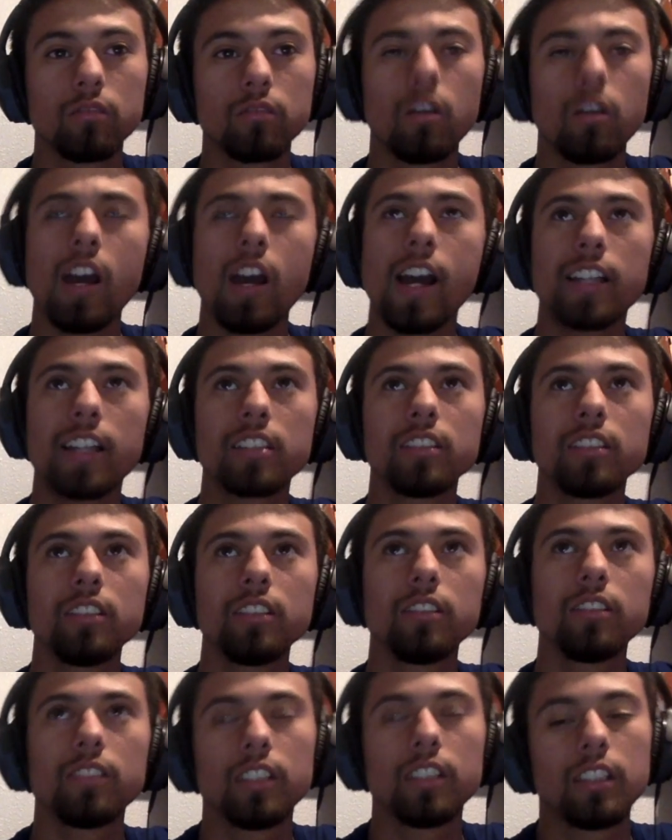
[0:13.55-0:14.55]
Well,
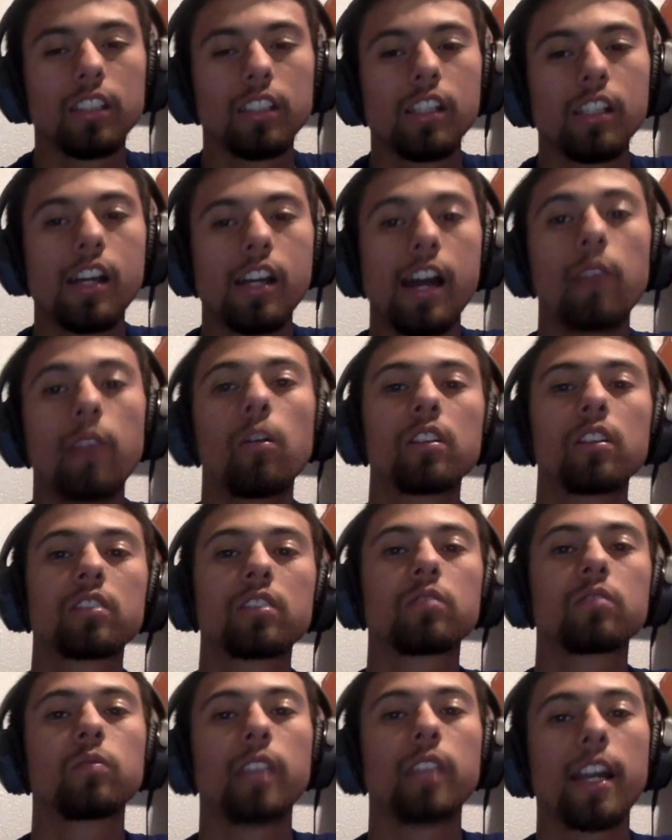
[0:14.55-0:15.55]
actually, I
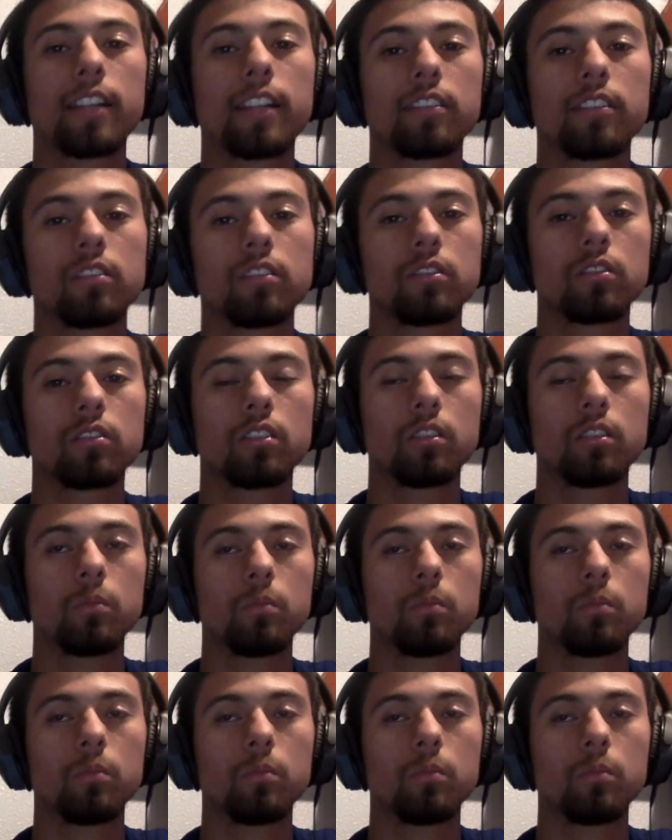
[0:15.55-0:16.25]
watched reactors